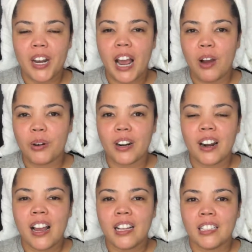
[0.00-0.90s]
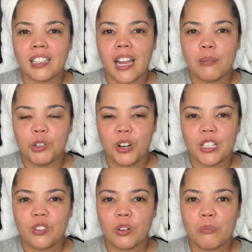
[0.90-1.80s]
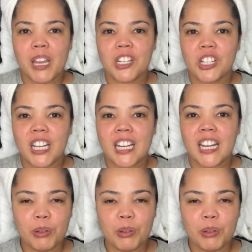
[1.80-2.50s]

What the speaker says: 1-hour glam transformation.